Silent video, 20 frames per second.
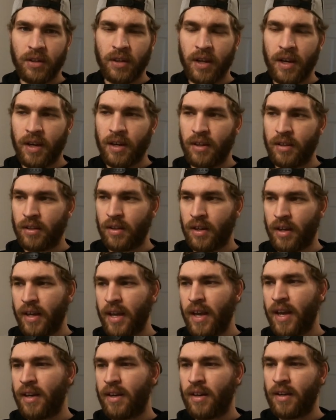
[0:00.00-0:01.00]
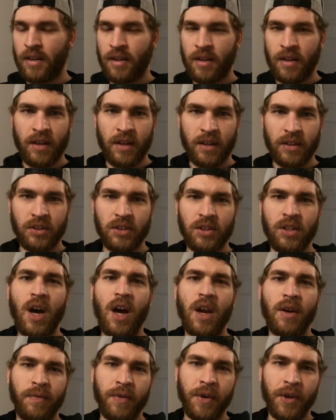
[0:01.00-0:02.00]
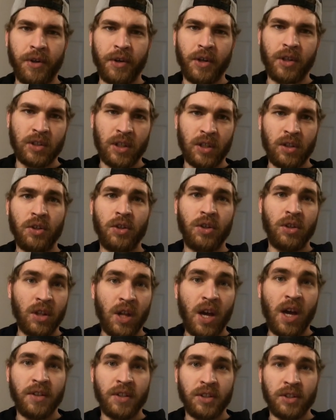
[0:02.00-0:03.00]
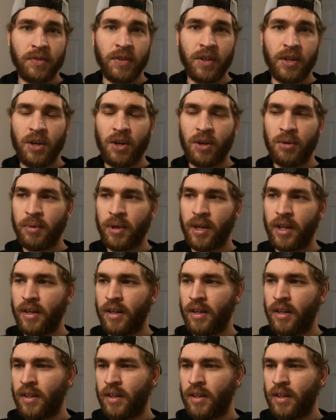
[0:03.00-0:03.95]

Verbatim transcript: And again, it's not a failure because I learned a lot in this video, but